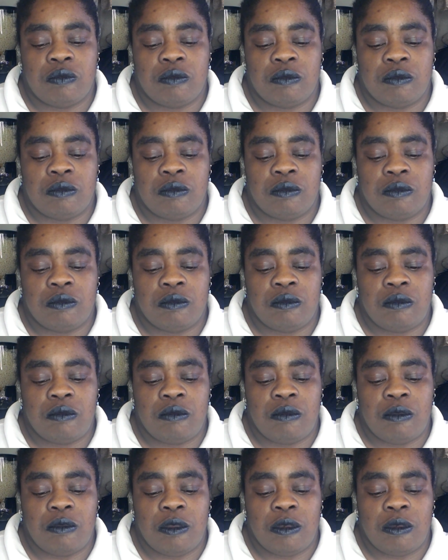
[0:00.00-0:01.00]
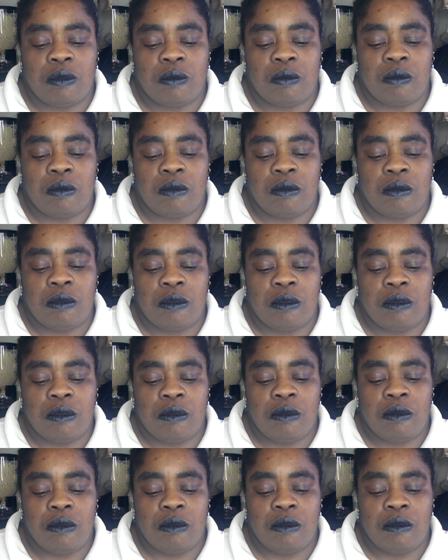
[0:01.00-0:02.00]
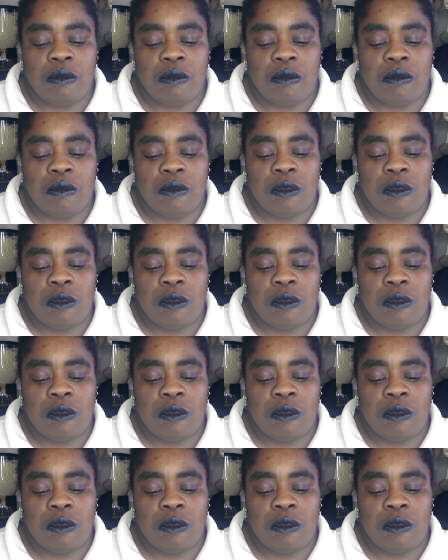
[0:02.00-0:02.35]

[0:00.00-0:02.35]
(no one is talking)